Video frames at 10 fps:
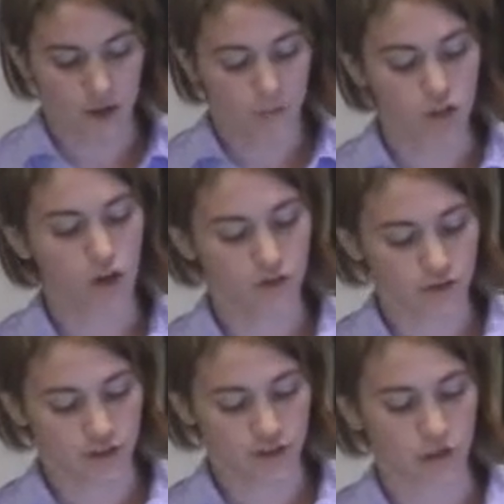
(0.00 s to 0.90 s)
which
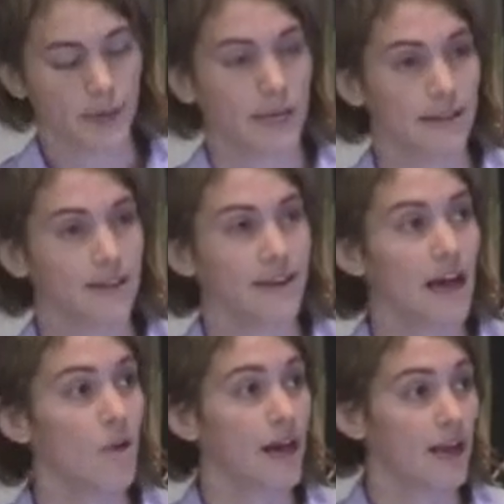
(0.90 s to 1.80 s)
also distributed the
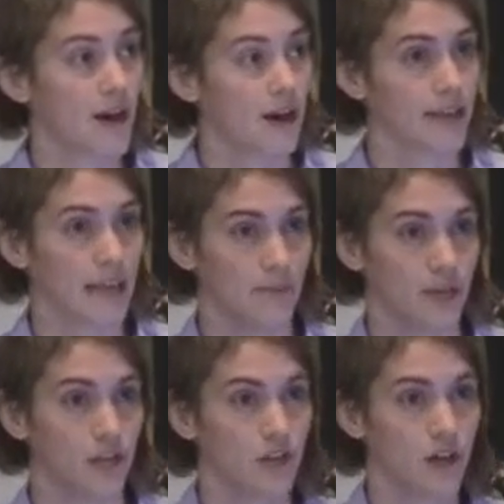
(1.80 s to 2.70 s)
now iconic
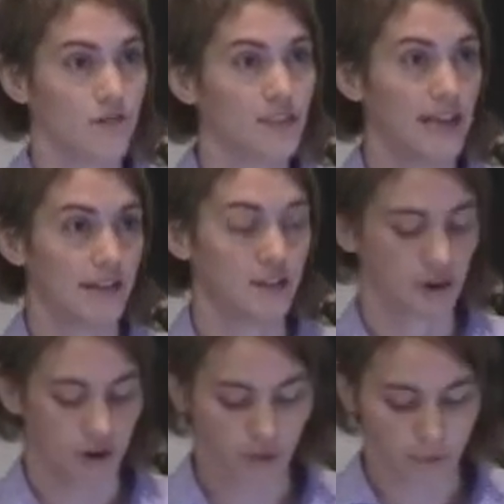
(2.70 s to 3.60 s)
image of the
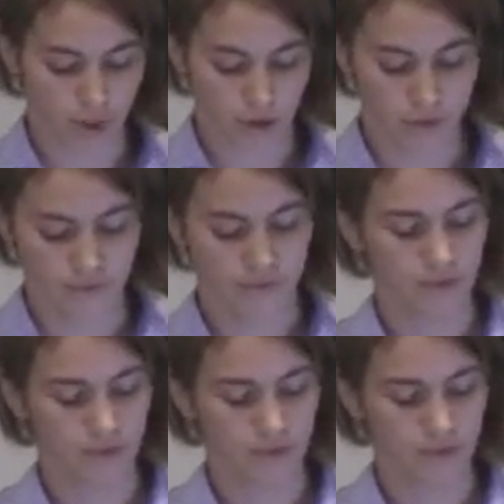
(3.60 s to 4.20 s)
dancer on the bull.